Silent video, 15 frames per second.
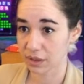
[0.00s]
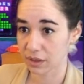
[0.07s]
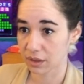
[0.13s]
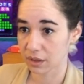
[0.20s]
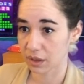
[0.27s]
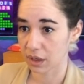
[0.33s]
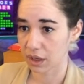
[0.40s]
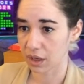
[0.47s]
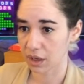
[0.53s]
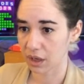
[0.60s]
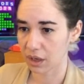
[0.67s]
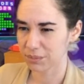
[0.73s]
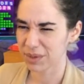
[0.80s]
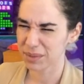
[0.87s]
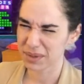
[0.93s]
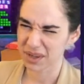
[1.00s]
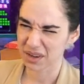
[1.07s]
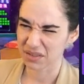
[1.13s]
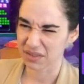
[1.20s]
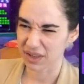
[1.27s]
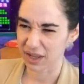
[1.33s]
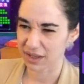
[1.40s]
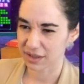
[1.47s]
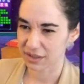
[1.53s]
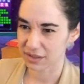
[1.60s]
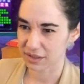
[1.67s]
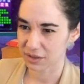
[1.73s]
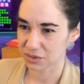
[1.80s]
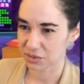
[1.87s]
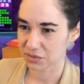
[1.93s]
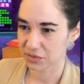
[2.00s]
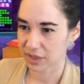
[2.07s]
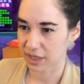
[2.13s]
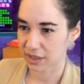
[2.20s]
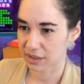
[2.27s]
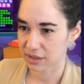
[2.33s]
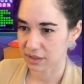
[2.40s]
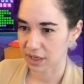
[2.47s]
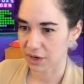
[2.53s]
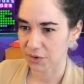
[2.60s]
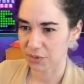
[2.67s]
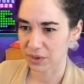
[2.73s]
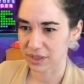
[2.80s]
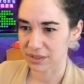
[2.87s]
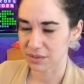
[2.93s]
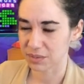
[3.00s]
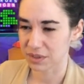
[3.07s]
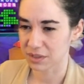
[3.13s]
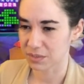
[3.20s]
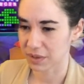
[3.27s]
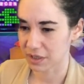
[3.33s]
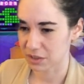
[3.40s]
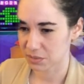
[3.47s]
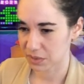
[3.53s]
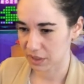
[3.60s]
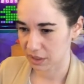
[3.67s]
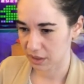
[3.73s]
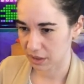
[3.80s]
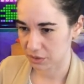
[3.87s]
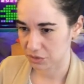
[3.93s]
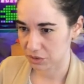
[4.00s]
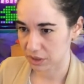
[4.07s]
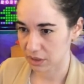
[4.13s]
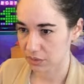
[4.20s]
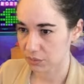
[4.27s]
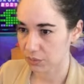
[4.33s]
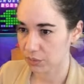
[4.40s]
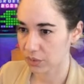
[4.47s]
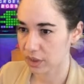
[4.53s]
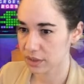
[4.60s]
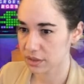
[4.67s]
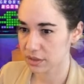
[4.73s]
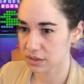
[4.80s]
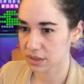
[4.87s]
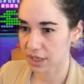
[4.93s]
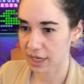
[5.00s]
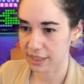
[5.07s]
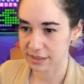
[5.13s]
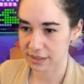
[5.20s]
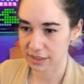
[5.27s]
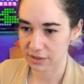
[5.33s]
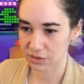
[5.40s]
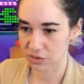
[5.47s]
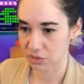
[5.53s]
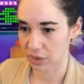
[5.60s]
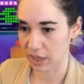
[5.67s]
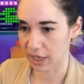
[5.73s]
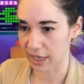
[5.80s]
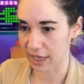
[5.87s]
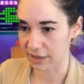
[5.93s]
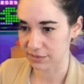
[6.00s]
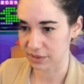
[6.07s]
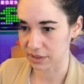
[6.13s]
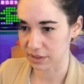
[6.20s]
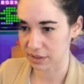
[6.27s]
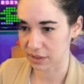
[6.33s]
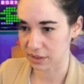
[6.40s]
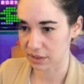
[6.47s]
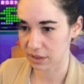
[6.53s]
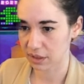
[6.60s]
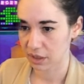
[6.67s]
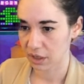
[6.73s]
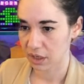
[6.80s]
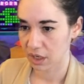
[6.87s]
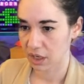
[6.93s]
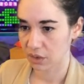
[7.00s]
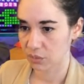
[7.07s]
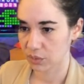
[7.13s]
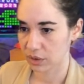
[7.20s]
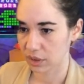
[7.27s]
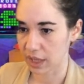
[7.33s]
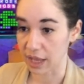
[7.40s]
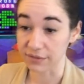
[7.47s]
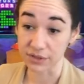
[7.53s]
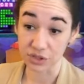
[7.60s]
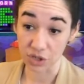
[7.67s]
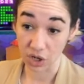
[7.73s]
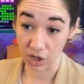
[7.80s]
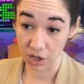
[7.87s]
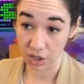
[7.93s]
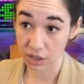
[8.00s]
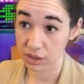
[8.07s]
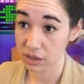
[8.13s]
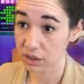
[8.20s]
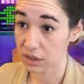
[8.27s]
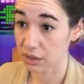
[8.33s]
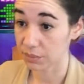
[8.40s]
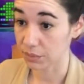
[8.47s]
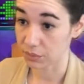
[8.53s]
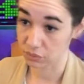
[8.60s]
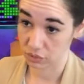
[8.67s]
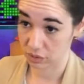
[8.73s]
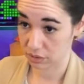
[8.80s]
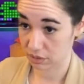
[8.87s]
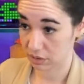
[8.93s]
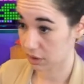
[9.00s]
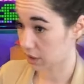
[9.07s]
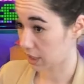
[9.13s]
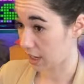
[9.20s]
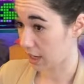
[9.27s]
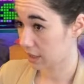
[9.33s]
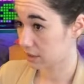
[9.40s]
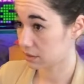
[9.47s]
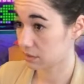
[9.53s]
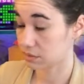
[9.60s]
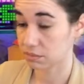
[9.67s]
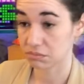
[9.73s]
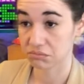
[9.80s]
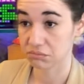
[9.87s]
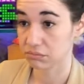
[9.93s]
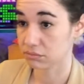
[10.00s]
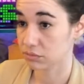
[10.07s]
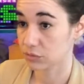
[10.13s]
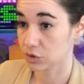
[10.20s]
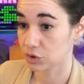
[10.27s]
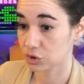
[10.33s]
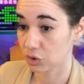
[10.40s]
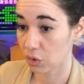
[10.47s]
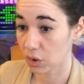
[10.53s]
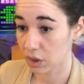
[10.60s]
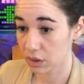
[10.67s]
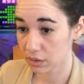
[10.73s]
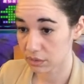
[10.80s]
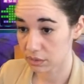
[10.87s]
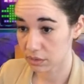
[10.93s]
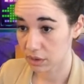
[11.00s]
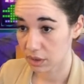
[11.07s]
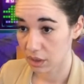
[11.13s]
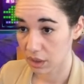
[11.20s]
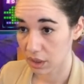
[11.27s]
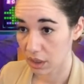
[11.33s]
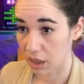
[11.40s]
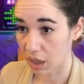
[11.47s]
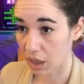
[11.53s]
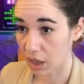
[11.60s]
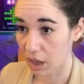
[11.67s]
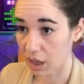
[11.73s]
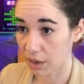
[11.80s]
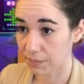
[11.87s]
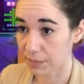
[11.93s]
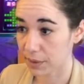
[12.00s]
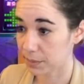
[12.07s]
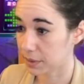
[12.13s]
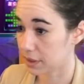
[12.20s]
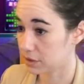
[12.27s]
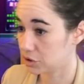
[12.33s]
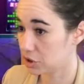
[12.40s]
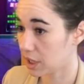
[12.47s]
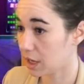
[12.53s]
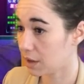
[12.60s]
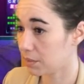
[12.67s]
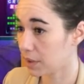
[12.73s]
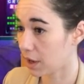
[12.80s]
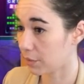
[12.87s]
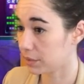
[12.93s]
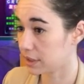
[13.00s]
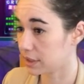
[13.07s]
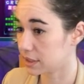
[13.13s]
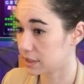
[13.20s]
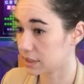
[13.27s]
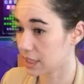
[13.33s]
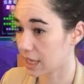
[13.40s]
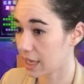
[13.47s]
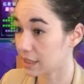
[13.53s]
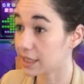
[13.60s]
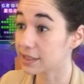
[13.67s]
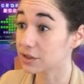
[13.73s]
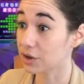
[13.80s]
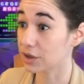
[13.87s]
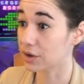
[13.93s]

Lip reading: Maybe not a flag. Let's not do a flag because I don't want it to be a Spanish-speaking country. What assets do I have in here? We'll have a dog, a cat, sure. Maybe a gem. How many is that? That's good.